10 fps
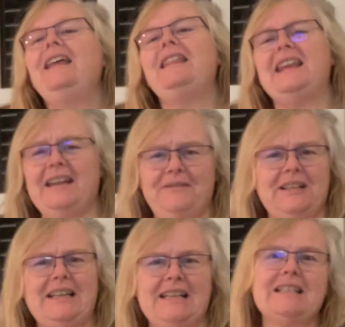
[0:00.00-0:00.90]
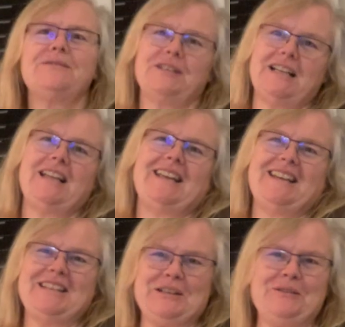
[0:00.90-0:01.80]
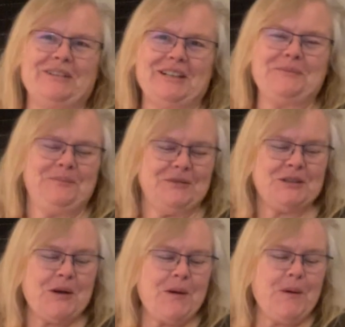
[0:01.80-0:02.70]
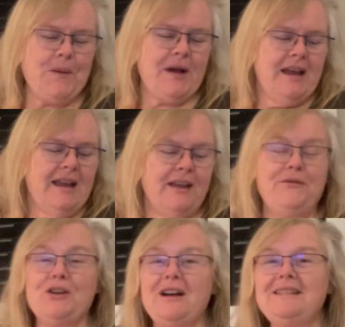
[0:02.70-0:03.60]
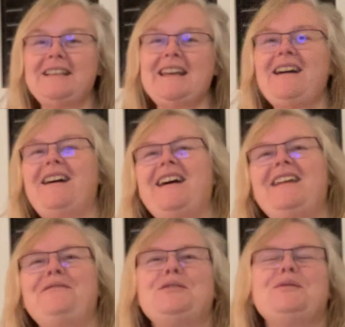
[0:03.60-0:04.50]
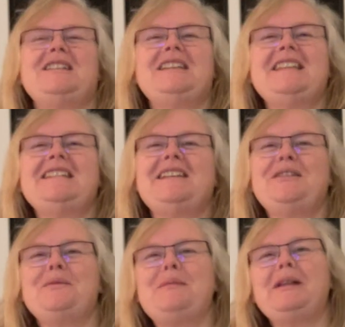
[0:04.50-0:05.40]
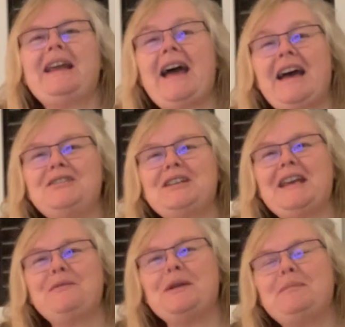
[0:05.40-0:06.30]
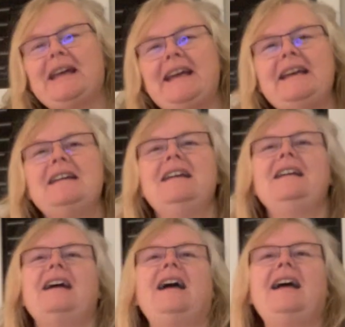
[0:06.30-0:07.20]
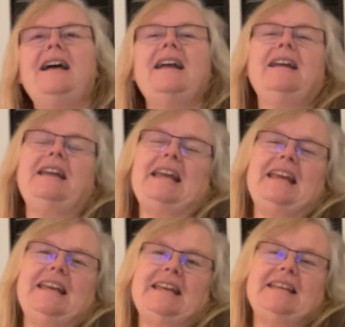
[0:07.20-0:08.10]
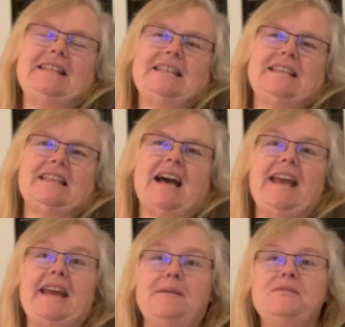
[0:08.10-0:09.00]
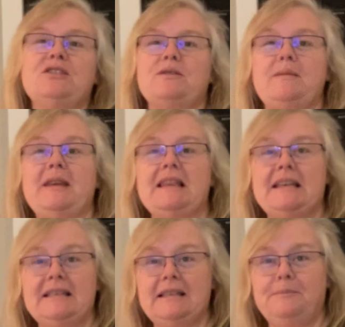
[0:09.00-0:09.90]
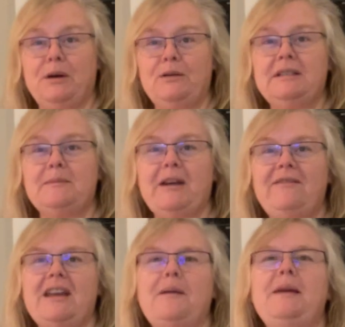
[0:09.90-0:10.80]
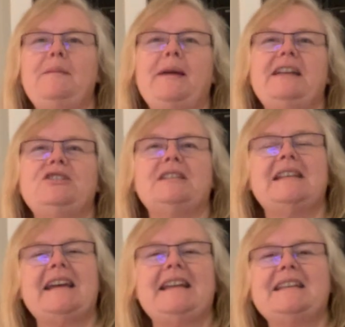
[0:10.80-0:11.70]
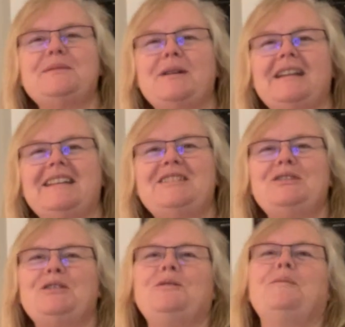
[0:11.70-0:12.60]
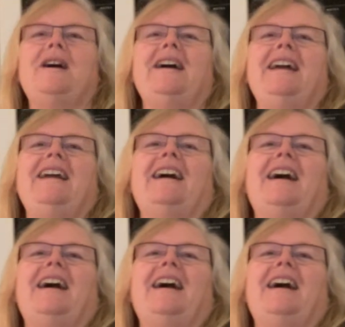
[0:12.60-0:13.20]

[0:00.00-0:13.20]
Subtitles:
thankfully it's Friday and it's over. So if you're on, say hi. If you're watching this on the replay, #replay. I am streaming this both to my VIP page tonight as well as to my